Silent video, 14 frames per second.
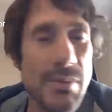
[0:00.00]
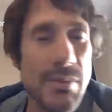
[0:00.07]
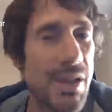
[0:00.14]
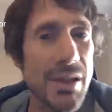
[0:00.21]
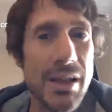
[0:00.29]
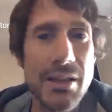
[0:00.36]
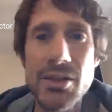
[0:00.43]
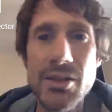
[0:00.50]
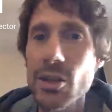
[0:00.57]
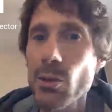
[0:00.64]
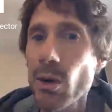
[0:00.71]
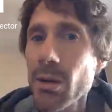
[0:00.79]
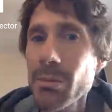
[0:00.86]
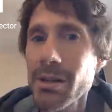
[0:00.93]
the things that
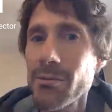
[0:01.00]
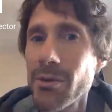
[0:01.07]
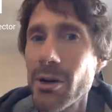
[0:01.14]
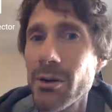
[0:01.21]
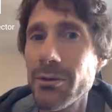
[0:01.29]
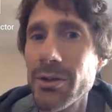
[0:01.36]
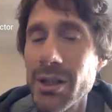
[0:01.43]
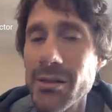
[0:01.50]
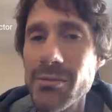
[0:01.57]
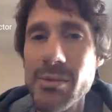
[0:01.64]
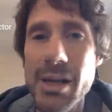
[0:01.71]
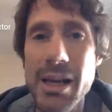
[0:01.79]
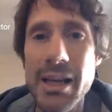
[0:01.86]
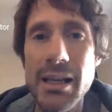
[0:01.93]
you want to be involved in
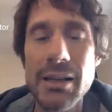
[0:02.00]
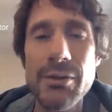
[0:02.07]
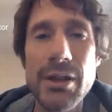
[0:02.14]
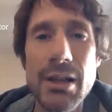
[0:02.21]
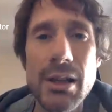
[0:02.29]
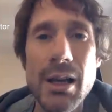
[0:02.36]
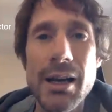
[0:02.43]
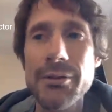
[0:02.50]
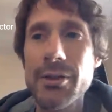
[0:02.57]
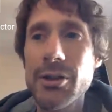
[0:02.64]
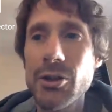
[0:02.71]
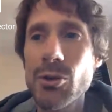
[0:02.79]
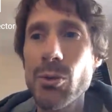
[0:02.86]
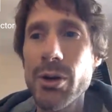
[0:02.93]
and living the life
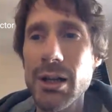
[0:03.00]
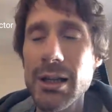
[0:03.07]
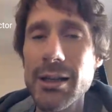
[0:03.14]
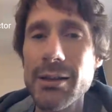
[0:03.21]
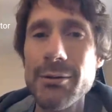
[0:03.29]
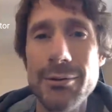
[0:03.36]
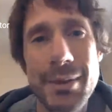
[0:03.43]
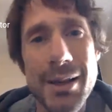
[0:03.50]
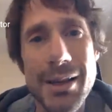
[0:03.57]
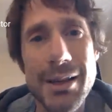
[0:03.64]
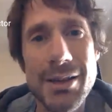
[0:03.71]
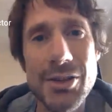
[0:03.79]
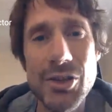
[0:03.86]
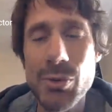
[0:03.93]
that you want to live.
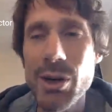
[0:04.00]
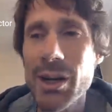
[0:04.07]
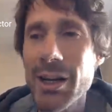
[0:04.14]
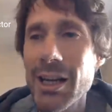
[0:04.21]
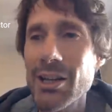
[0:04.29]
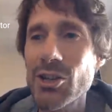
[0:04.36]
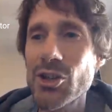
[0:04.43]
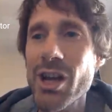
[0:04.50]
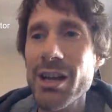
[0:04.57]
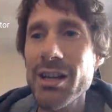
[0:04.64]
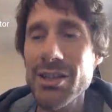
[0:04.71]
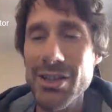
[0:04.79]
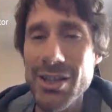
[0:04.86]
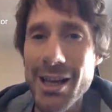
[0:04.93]
So we're going to get
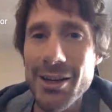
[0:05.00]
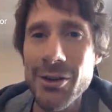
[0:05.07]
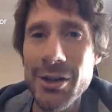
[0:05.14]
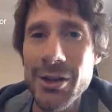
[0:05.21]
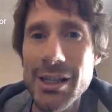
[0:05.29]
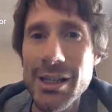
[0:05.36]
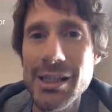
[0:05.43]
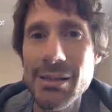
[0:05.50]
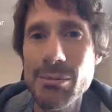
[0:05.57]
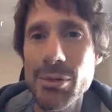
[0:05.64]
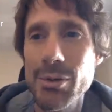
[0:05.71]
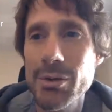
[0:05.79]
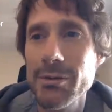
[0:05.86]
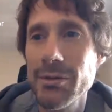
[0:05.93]
started on the book